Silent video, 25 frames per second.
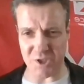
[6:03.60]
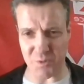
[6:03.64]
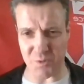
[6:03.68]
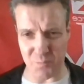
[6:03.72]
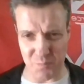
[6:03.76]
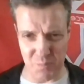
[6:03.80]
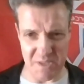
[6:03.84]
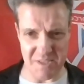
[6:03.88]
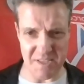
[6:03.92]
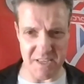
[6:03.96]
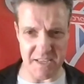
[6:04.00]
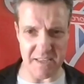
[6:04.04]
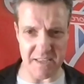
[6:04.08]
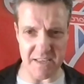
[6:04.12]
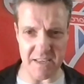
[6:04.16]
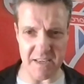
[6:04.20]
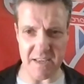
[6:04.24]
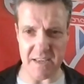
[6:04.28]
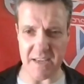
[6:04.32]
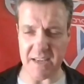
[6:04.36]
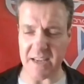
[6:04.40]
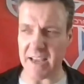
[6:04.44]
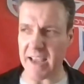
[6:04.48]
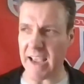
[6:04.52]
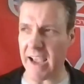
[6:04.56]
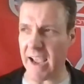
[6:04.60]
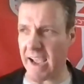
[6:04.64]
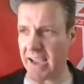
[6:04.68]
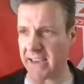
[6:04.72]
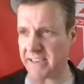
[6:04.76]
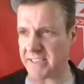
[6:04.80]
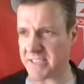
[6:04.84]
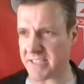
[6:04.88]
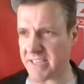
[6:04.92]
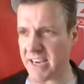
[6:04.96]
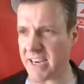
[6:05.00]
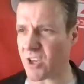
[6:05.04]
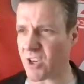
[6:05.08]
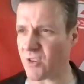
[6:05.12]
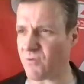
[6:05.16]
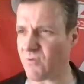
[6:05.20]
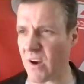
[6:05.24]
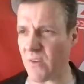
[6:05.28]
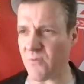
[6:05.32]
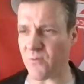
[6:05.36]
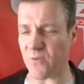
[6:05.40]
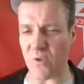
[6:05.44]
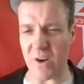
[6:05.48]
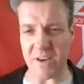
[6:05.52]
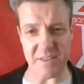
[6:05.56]
bidding at a second
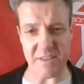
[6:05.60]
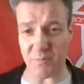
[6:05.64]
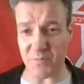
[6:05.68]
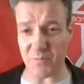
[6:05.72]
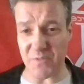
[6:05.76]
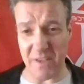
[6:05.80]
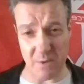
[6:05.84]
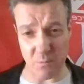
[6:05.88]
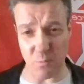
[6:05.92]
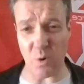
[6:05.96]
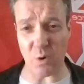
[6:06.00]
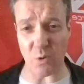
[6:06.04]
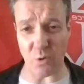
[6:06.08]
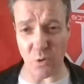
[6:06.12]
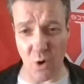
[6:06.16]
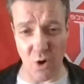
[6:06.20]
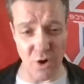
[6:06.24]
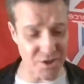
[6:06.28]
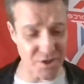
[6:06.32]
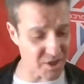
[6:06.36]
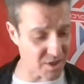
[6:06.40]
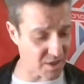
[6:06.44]
referendum, then we're lost,